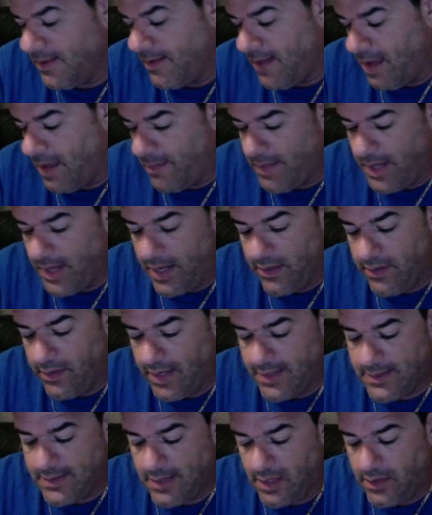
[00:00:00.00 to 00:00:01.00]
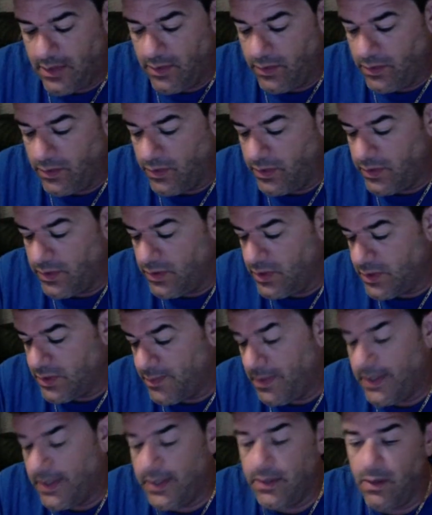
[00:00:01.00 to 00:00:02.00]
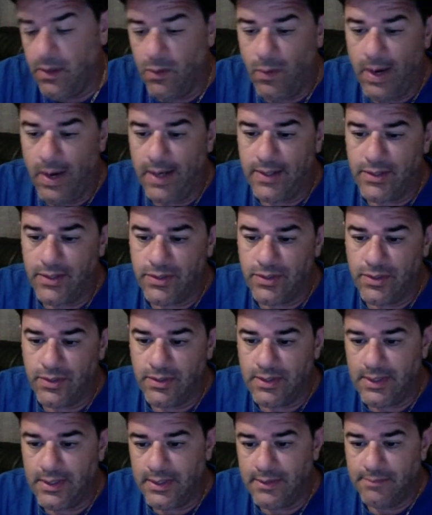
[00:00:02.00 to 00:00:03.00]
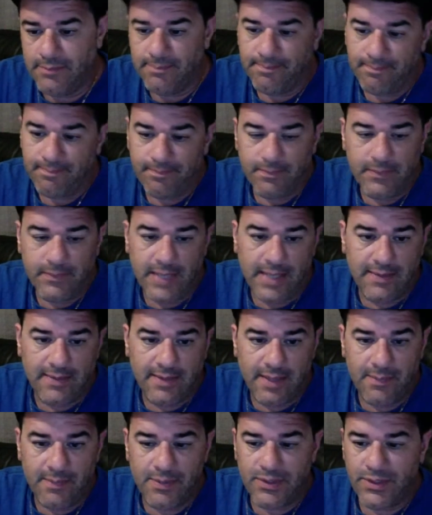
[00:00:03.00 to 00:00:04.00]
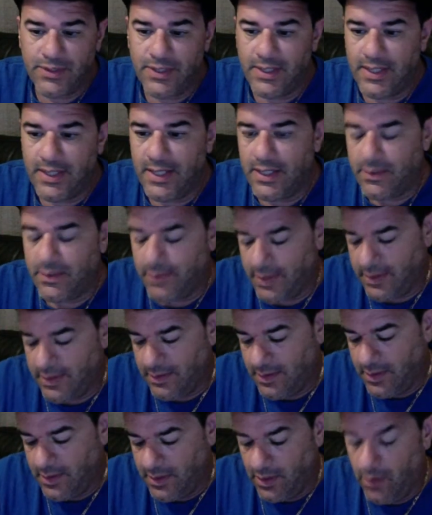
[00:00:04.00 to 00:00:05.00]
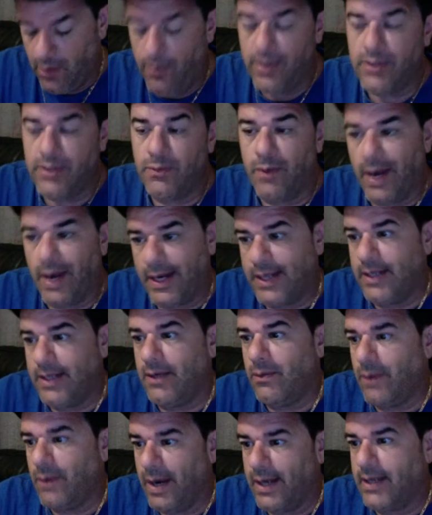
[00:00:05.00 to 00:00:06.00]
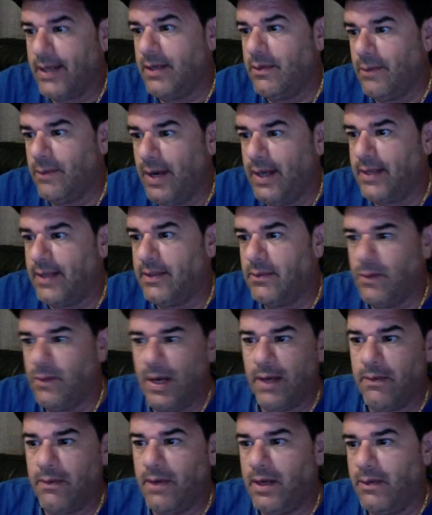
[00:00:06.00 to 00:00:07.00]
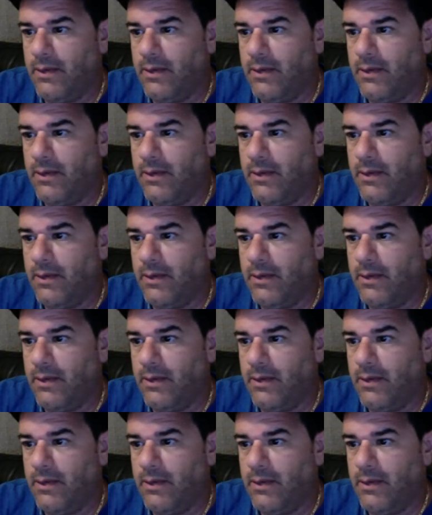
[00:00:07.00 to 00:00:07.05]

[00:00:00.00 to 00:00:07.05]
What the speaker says: I mean, I know that's not no good news, but work is usually that type of shit anyway. You're always working and working and working, work.